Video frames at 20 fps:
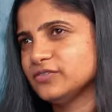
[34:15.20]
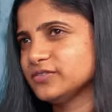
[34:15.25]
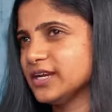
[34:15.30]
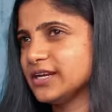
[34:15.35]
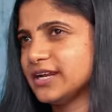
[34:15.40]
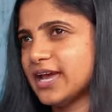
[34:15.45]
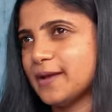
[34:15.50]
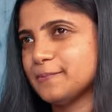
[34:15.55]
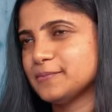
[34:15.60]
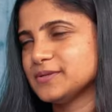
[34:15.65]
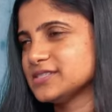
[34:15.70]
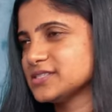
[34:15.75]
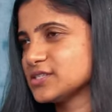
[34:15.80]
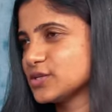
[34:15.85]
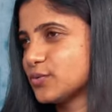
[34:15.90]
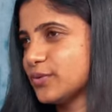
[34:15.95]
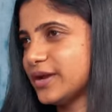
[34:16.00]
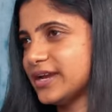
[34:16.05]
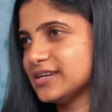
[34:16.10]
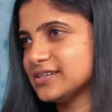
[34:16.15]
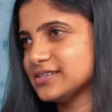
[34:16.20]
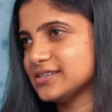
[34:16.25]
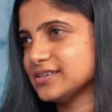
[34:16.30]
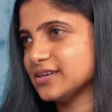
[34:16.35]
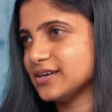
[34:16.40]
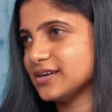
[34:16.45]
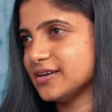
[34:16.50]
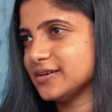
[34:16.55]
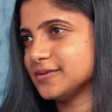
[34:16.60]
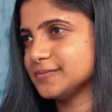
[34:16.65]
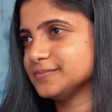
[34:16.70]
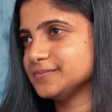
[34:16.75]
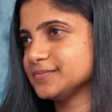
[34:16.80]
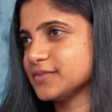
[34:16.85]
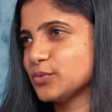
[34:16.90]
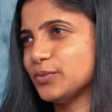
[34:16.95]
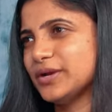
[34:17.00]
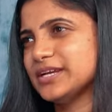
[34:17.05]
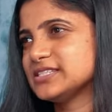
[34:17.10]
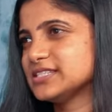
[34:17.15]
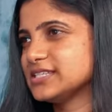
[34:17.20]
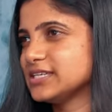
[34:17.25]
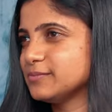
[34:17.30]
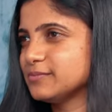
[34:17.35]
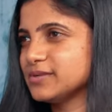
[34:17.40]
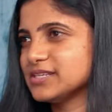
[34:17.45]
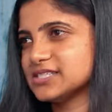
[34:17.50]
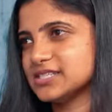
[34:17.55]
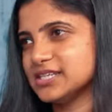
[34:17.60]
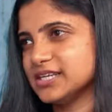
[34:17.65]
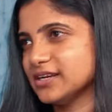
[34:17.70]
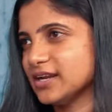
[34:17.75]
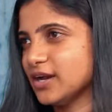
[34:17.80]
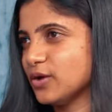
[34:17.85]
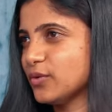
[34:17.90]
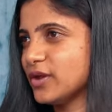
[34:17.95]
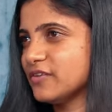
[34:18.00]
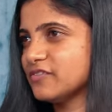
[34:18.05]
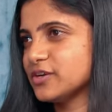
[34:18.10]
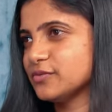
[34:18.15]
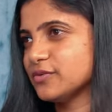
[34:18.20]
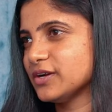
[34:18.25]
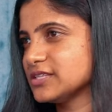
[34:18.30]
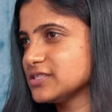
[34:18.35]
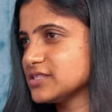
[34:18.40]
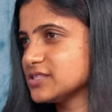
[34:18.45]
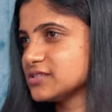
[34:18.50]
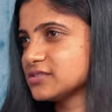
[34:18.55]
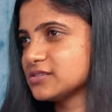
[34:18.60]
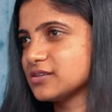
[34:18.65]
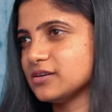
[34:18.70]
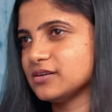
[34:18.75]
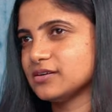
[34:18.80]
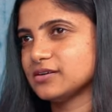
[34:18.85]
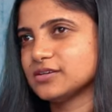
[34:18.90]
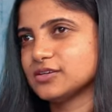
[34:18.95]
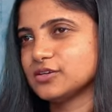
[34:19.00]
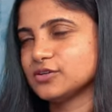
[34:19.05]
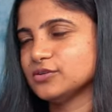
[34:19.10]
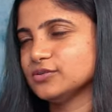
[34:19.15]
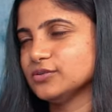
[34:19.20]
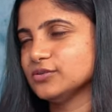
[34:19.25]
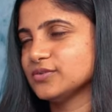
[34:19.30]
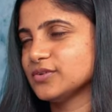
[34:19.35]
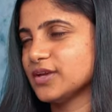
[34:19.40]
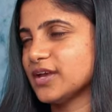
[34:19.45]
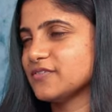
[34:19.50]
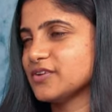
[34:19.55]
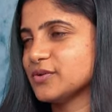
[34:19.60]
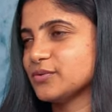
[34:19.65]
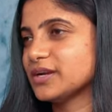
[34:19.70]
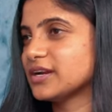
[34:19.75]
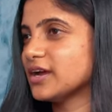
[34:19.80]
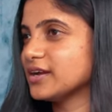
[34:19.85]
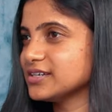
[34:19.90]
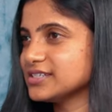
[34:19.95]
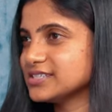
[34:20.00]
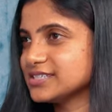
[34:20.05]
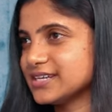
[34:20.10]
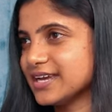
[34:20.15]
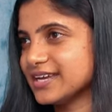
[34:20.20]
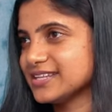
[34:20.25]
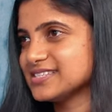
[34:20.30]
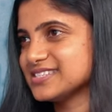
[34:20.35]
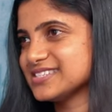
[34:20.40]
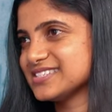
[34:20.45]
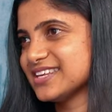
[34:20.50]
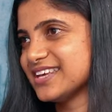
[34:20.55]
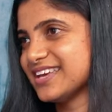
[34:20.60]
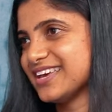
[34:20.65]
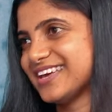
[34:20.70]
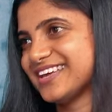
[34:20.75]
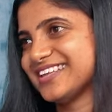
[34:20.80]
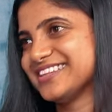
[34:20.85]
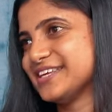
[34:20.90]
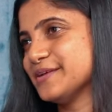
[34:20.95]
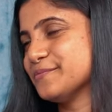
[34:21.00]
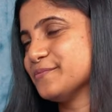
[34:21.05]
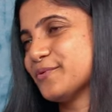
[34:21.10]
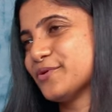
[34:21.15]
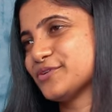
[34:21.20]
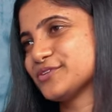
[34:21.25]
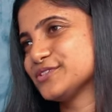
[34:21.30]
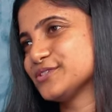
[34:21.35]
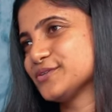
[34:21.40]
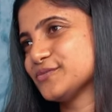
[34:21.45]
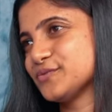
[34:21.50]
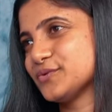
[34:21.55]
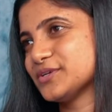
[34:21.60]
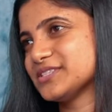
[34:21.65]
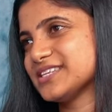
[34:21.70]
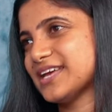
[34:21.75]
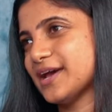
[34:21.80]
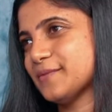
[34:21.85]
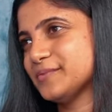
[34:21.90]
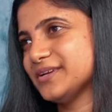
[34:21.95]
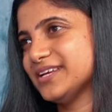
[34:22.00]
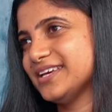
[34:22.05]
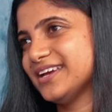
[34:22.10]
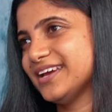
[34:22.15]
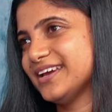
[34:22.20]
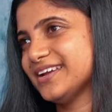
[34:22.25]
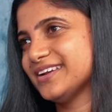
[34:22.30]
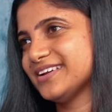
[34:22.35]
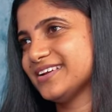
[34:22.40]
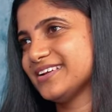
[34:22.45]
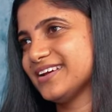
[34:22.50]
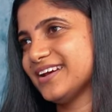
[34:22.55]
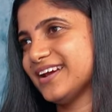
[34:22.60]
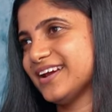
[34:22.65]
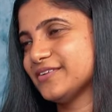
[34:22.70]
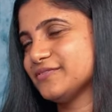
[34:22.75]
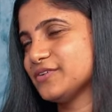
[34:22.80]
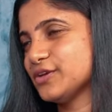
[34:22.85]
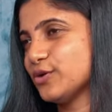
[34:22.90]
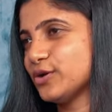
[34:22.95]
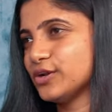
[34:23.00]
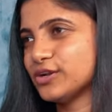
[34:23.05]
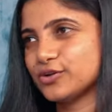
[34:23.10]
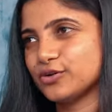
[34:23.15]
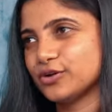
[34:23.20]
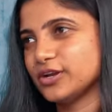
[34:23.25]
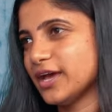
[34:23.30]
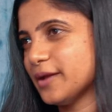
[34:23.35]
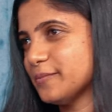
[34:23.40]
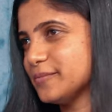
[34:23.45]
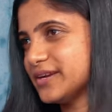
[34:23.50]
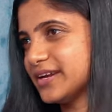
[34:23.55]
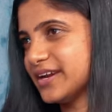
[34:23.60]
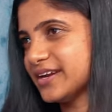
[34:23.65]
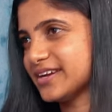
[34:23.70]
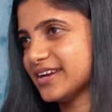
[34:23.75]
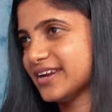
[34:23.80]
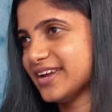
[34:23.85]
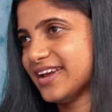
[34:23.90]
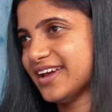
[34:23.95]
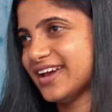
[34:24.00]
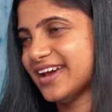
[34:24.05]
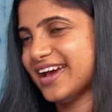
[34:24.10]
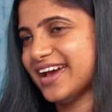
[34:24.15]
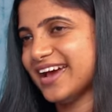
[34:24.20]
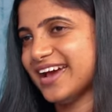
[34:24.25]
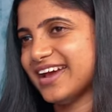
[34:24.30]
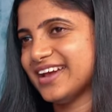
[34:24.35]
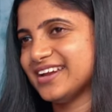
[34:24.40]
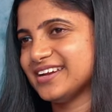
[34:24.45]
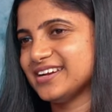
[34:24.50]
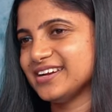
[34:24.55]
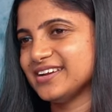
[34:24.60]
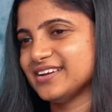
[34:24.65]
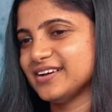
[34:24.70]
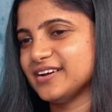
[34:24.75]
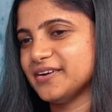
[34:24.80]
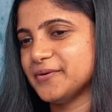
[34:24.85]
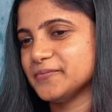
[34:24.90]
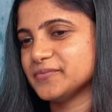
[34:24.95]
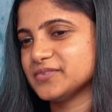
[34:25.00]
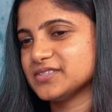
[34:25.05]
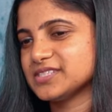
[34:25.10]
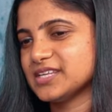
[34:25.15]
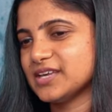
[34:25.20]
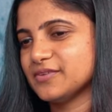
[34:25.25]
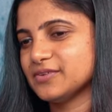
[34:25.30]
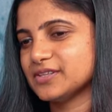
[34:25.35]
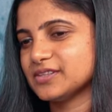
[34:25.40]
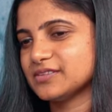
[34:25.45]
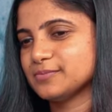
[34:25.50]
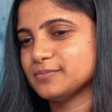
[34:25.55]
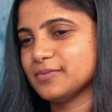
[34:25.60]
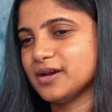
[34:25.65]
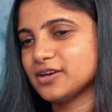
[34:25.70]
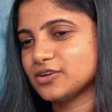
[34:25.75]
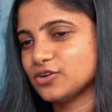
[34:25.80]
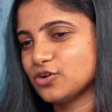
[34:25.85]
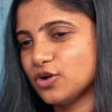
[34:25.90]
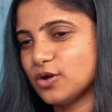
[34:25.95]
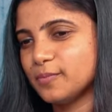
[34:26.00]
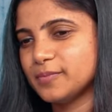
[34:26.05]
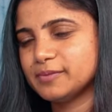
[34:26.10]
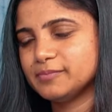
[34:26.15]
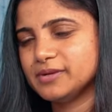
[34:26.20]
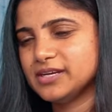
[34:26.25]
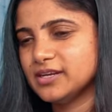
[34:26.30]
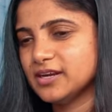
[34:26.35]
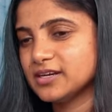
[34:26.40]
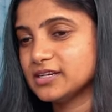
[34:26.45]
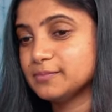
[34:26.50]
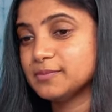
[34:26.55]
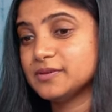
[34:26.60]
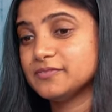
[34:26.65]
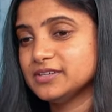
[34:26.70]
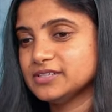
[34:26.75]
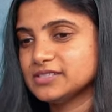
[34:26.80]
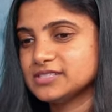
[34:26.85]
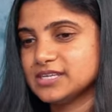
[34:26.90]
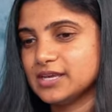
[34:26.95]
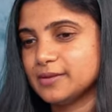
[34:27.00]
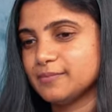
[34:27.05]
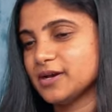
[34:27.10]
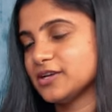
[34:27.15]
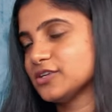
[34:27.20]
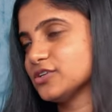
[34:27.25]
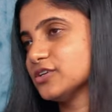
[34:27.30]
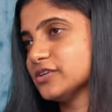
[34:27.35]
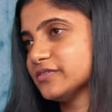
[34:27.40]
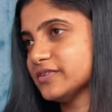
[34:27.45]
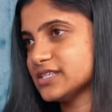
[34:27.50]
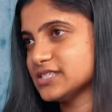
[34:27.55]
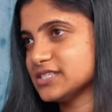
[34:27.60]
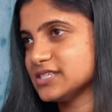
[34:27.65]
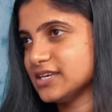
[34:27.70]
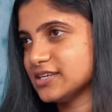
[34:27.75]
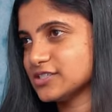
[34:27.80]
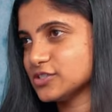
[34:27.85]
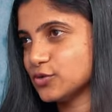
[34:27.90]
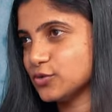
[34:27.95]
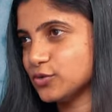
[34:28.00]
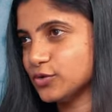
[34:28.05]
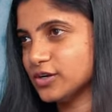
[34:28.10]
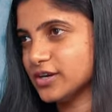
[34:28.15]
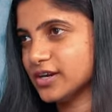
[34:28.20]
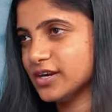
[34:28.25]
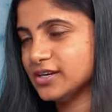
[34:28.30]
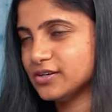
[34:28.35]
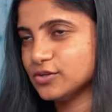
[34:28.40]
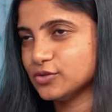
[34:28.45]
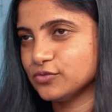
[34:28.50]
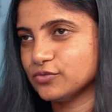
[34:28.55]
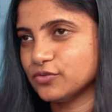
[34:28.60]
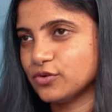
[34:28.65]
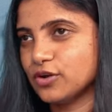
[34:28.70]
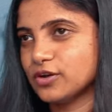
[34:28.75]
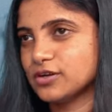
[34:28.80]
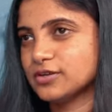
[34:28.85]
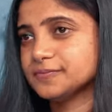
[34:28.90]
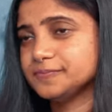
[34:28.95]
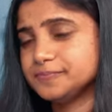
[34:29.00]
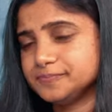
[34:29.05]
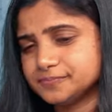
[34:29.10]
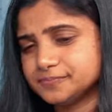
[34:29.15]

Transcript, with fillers: of that happens quite um, quite seamlessly now everyone's uh, you know everyone understands hmm. the importance of what's happening hmm. and uh, and we all collaborate and um, say with marcom and media team even cmr university as a whole right you've got